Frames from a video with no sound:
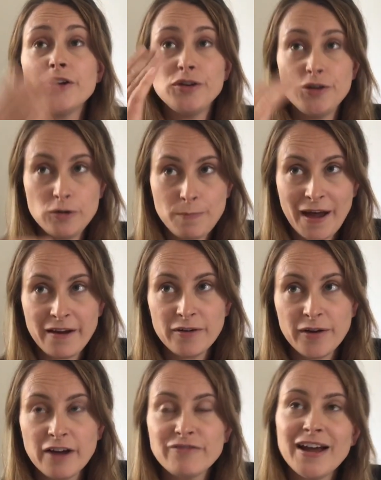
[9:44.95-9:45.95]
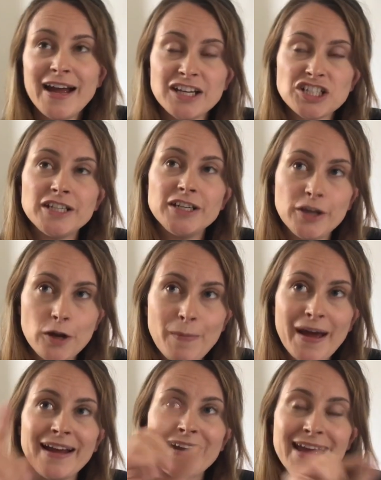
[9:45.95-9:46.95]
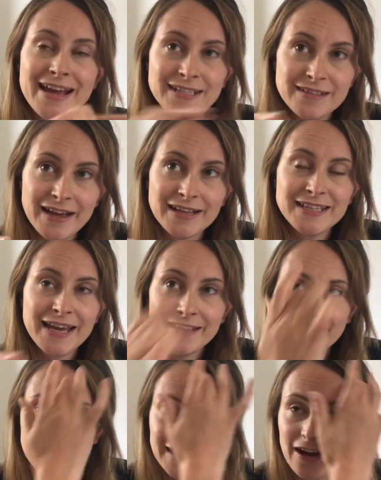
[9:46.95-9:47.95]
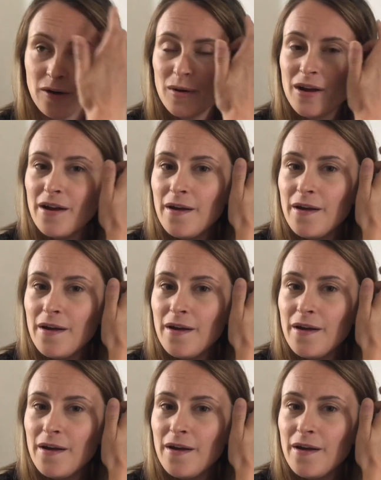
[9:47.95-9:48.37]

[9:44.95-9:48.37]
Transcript: new paragraph, actually go back and edit that, take that out,